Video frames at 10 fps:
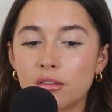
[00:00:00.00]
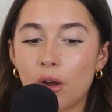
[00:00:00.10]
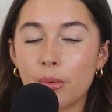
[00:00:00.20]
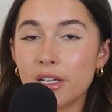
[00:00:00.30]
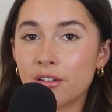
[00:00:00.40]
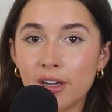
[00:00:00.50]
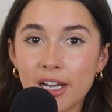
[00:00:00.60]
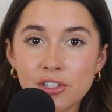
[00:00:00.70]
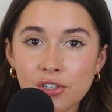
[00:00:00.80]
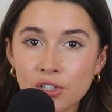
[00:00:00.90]
are we in a
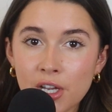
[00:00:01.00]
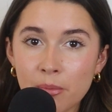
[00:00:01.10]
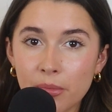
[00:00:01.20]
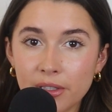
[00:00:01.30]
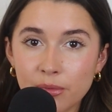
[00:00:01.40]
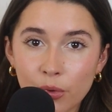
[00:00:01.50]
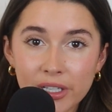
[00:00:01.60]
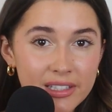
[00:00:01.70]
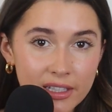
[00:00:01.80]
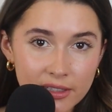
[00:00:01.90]
relationship? What
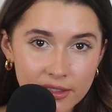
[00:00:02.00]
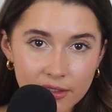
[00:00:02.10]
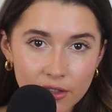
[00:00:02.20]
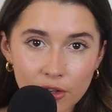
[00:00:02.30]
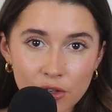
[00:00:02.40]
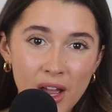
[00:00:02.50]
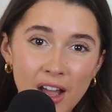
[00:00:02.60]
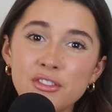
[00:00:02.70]
is this? You do